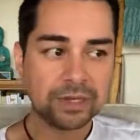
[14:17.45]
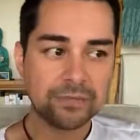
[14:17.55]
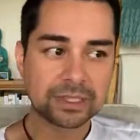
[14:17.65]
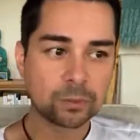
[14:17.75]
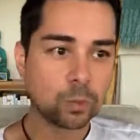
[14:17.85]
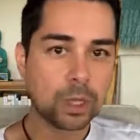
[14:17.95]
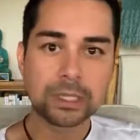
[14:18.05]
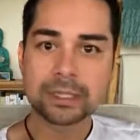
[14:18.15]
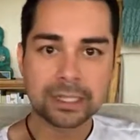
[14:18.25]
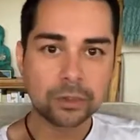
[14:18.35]
even if it's
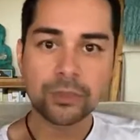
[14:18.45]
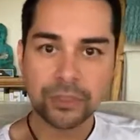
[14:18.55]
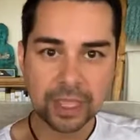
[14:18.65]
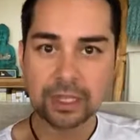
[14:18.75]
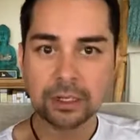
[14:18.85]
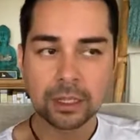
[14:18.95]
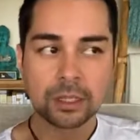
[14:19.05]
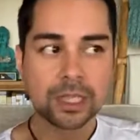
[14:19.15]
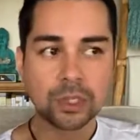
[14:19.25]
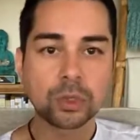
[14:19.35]
one little
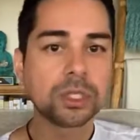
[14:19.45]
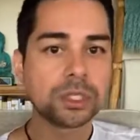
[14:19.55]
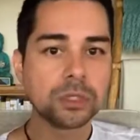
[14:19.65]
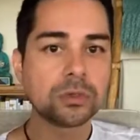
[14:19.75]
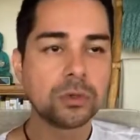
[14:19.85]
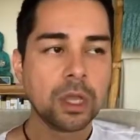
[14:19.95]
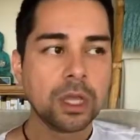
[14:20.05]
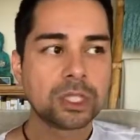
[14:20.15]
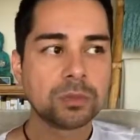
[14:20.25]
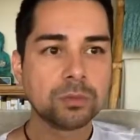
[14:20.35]
thing that you can do